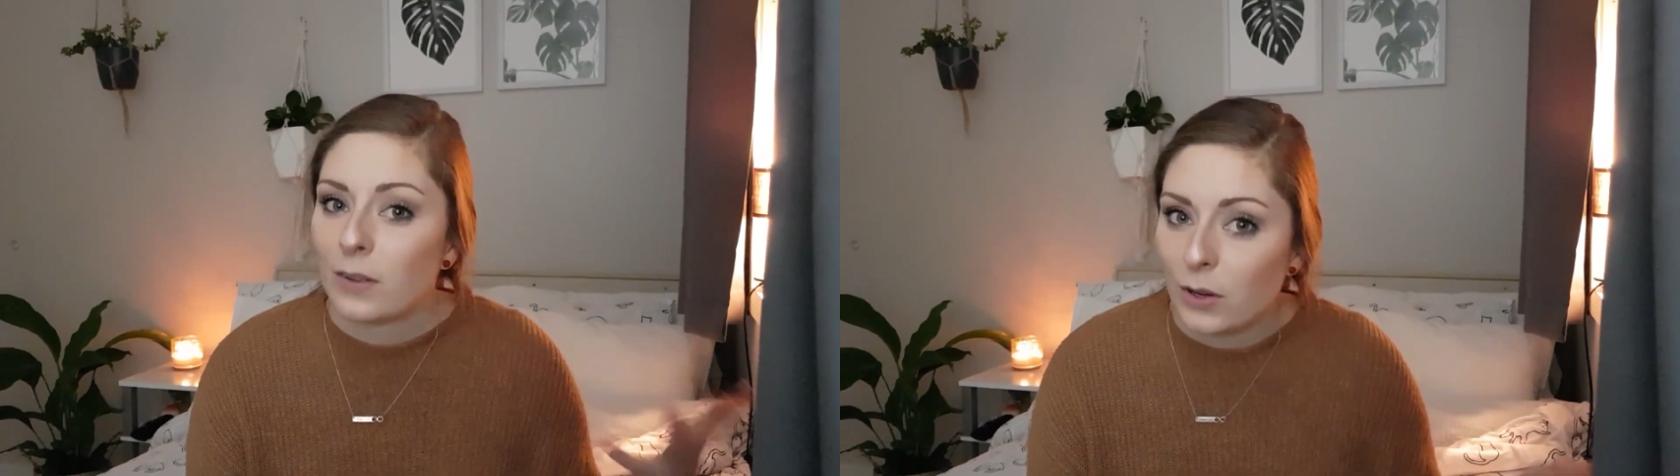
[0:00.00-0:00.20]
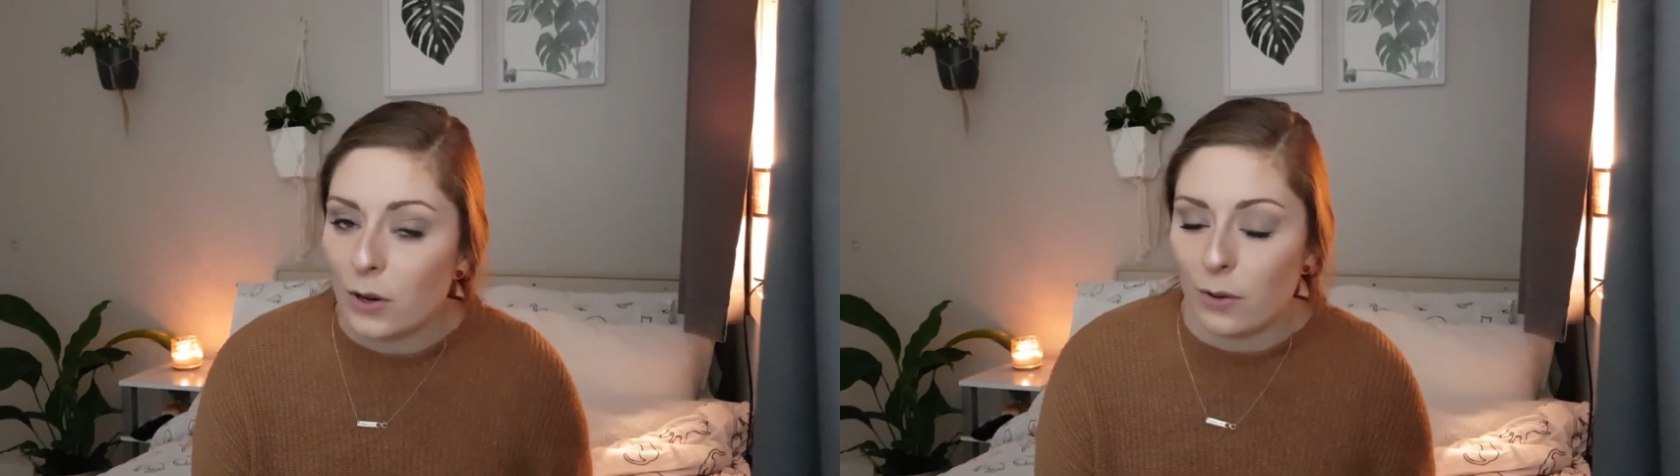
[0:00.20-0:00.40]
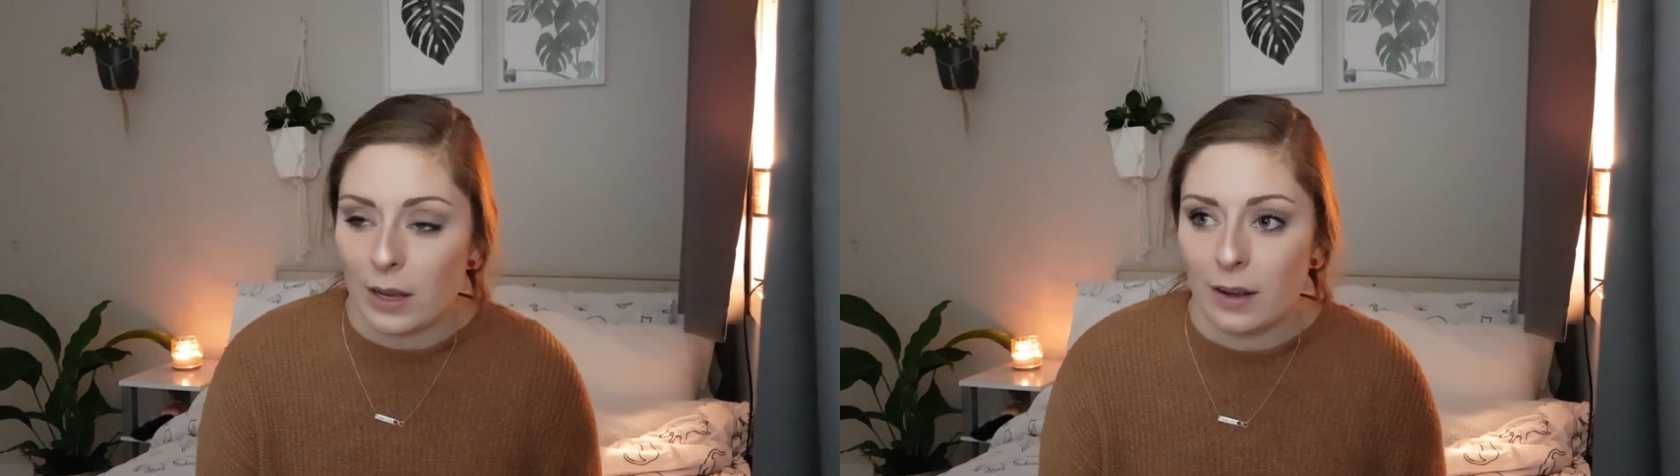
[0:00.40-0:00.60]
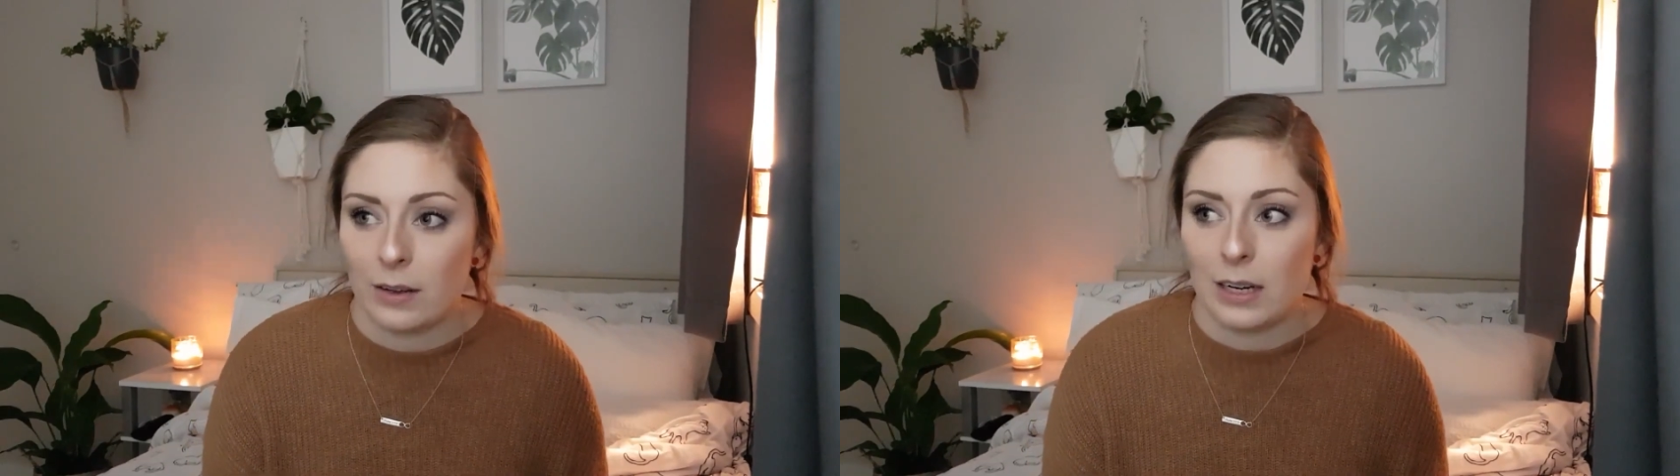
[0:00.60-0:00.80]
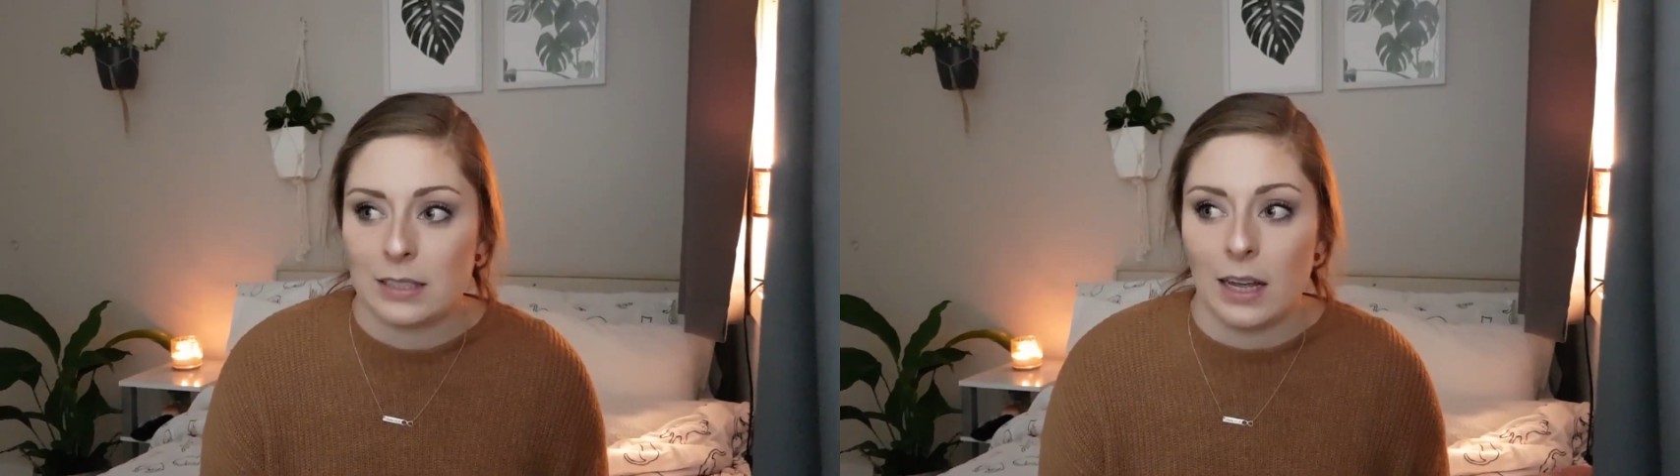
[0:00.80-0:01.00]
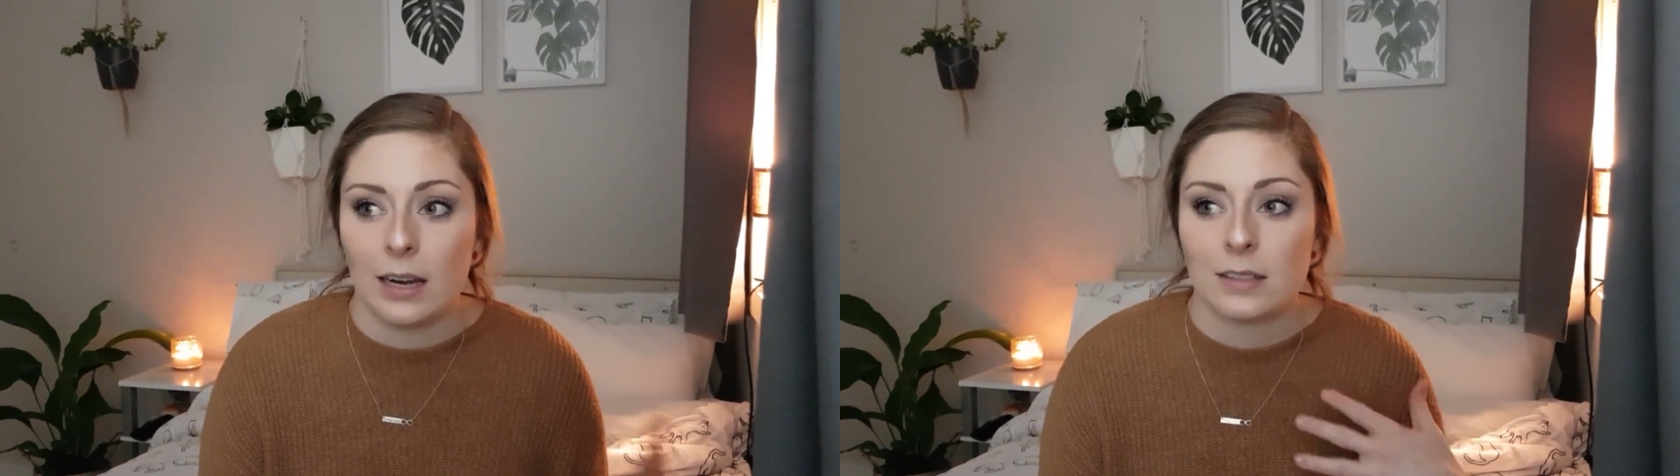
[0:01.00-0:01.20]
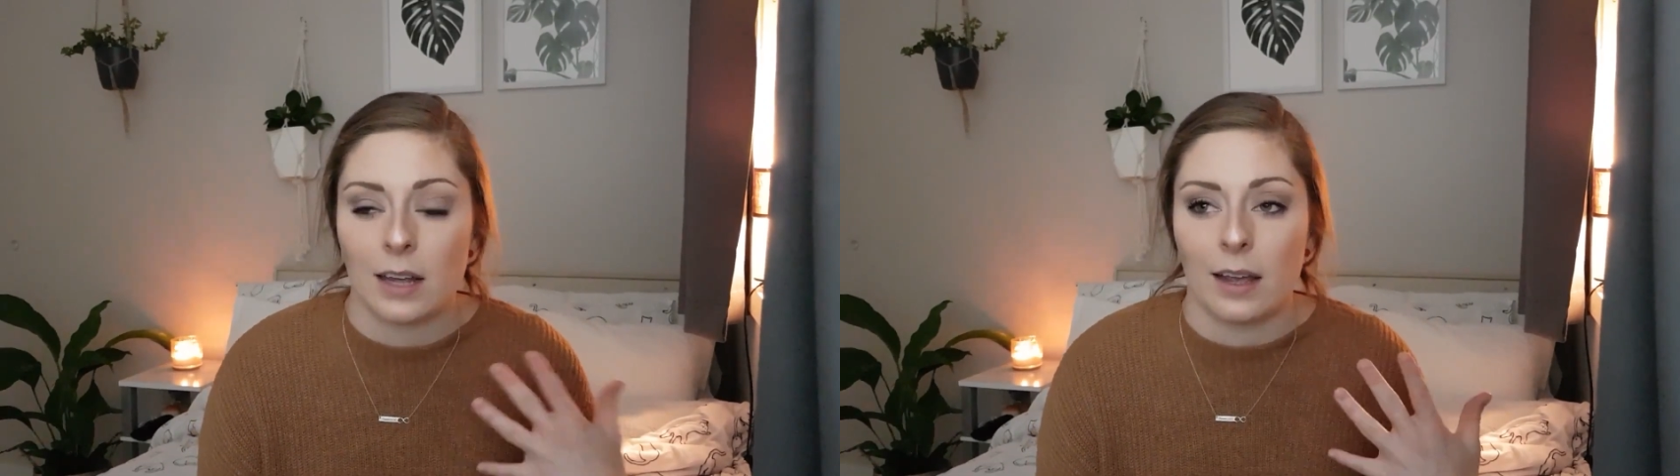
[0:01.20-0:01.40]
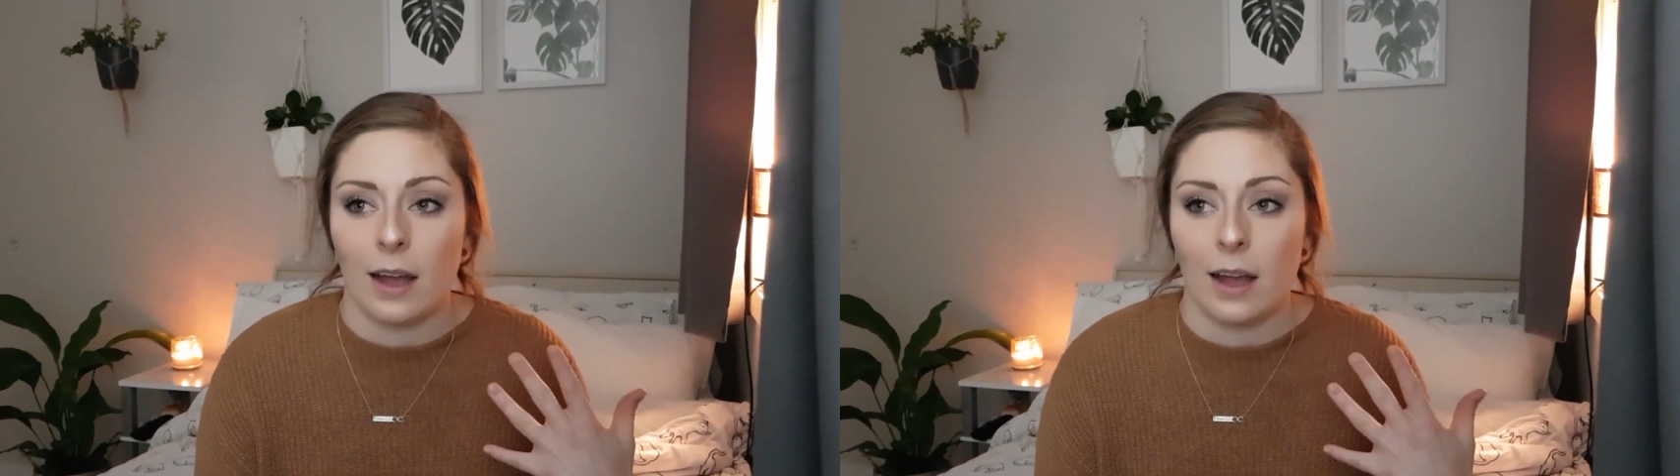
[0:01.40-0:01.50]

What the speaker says: what I said is like